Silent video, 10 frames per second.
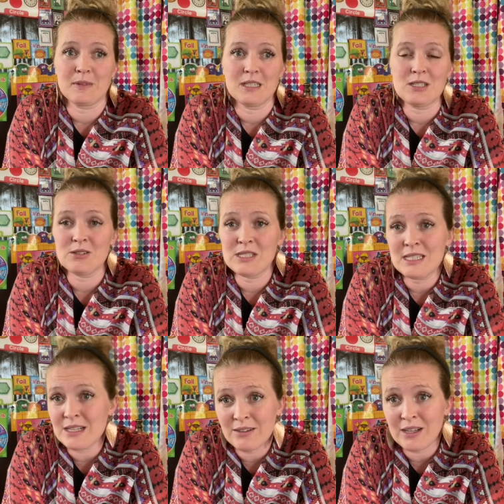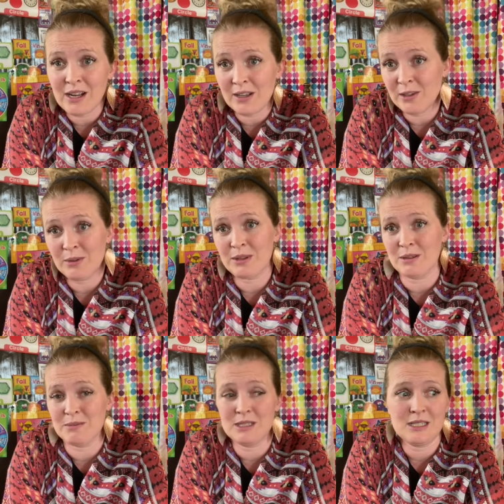So sit down and color with
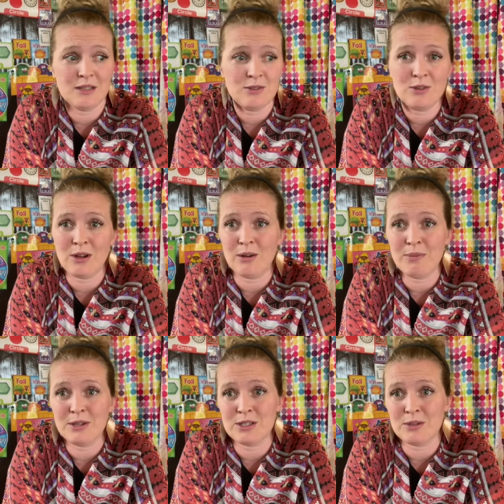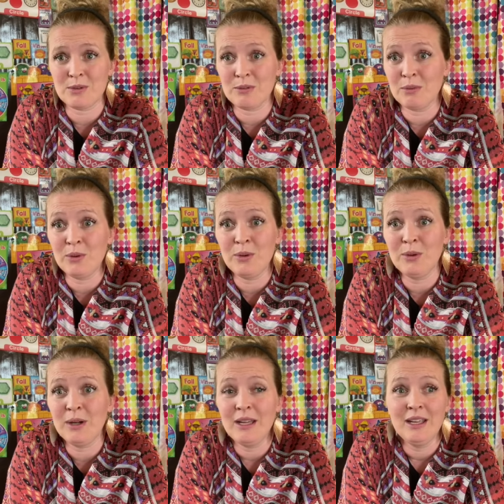them. Sit down and do the art project with them.
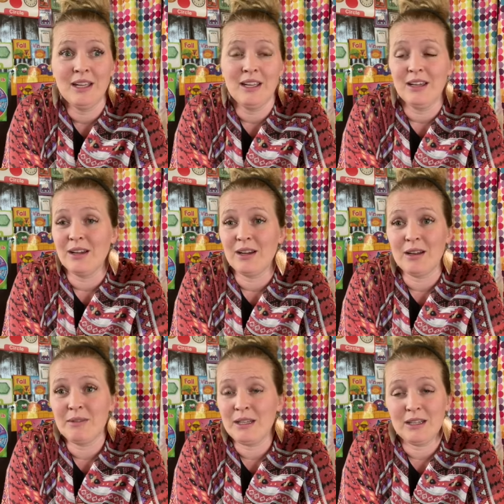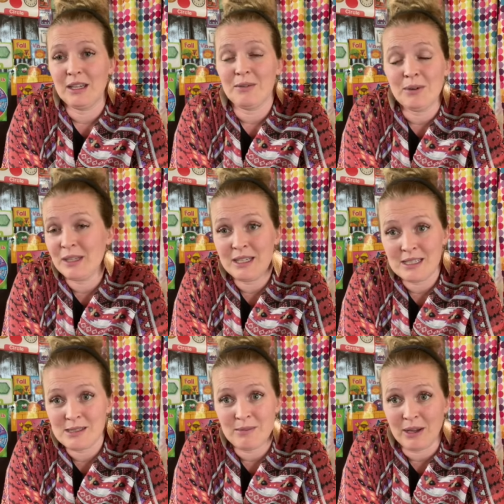It really
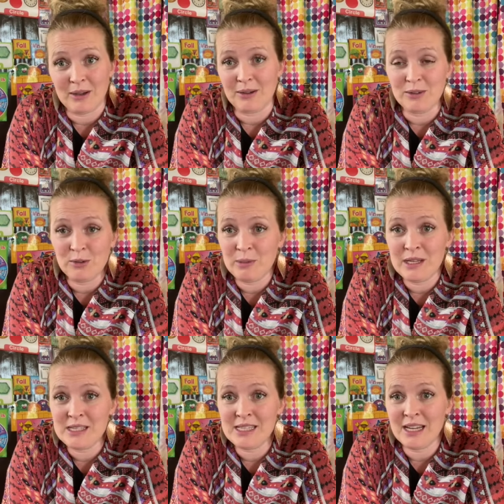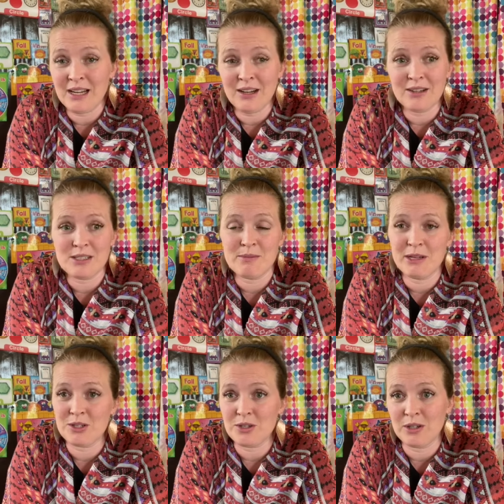doesn't matter. Nobody's there to
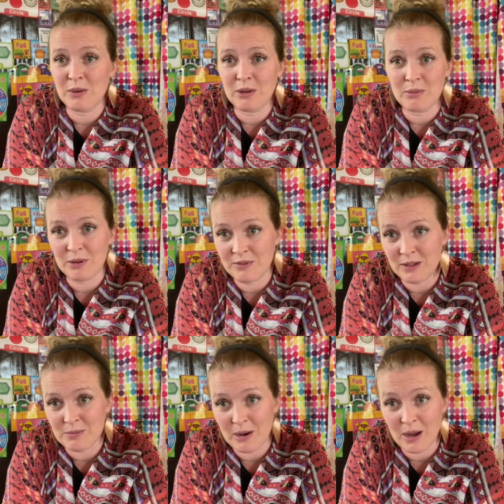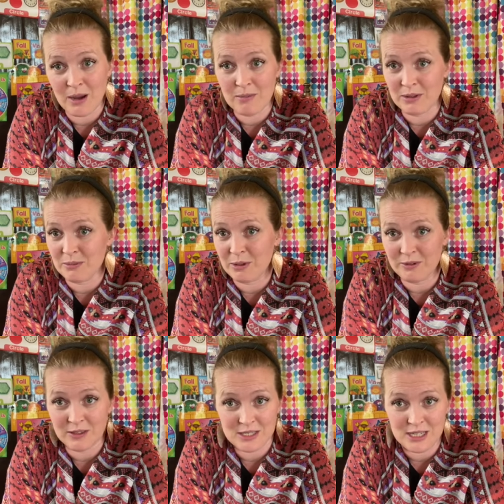make sure you are the perfect mom or the
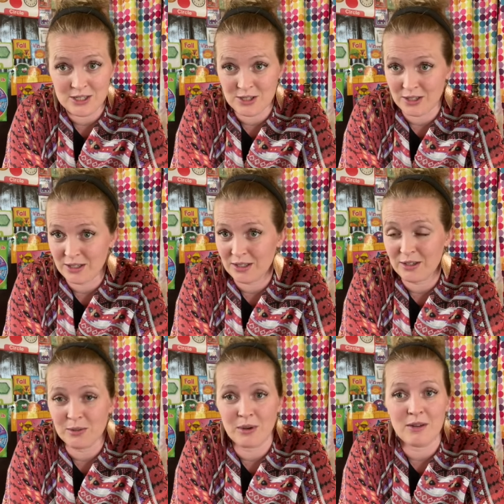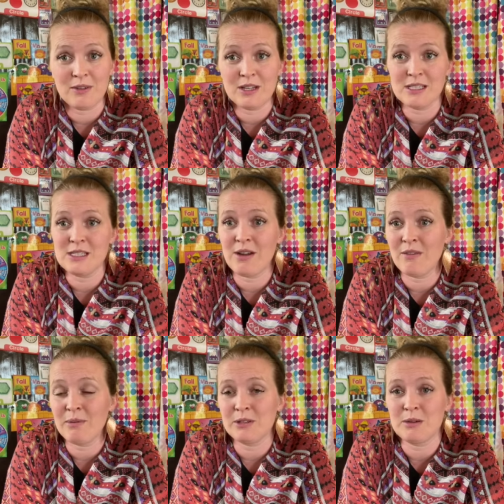perfect teacher or whatever it is you
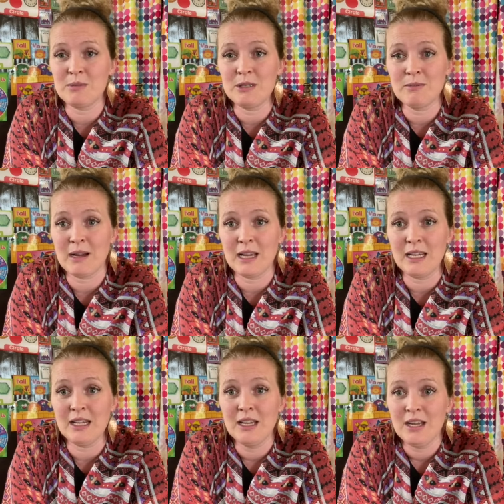have built up in your mind.